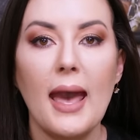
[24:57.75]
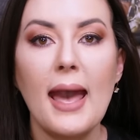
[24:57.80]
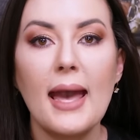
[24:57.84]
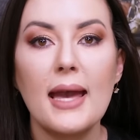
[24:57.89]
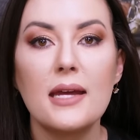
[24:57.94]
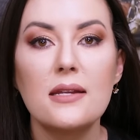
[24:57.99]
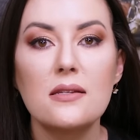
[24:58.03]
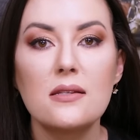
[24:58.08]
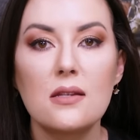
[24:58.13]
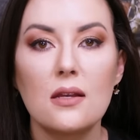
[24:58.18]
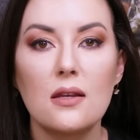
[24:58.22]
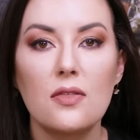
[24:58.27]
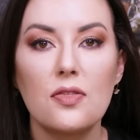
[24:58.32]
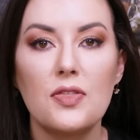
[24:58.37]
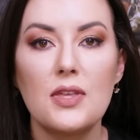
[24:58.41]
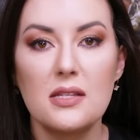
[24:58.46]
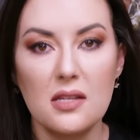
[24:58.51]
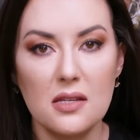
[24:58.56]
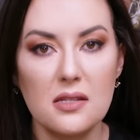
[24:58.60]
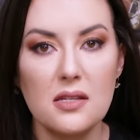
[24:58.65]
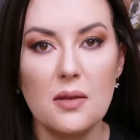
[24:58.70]
and
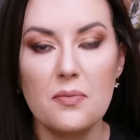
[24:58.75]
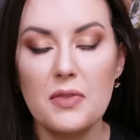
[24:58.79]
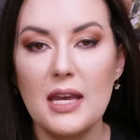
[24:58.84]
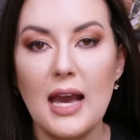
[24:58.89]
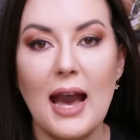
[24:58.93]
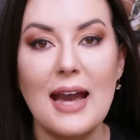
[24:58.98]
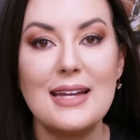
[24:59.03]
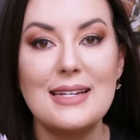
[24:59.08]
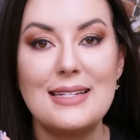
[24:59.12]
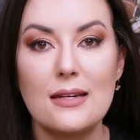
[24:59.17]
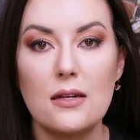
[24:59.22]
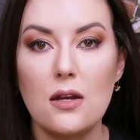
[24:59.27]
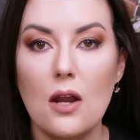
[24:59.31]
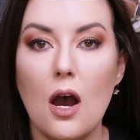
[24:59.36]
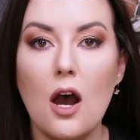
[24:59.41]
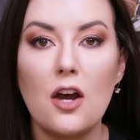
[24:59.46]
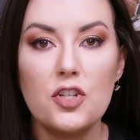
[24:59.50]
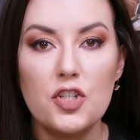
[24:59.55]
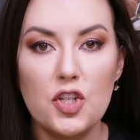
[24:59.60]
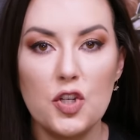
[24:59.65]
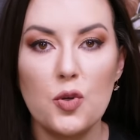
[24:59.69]
this is something I did
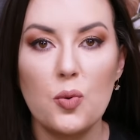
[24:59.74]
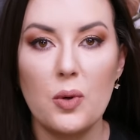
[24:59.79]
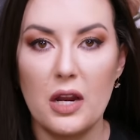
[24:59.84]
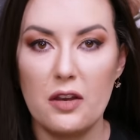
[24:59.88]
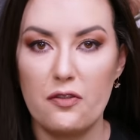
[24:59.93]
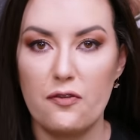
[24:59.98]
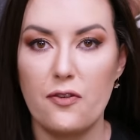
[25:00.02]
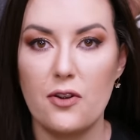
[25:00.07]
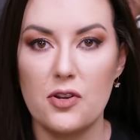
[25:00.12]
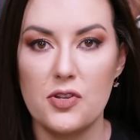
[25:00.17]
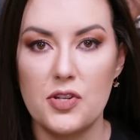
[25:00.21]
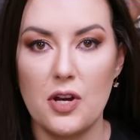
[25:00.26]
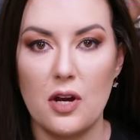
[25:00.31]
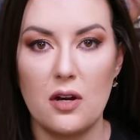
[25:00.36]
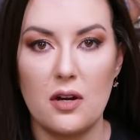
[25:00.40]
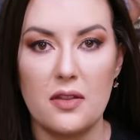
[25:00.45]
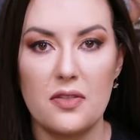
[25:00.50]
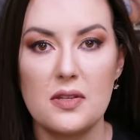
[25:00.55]
not do when I first started.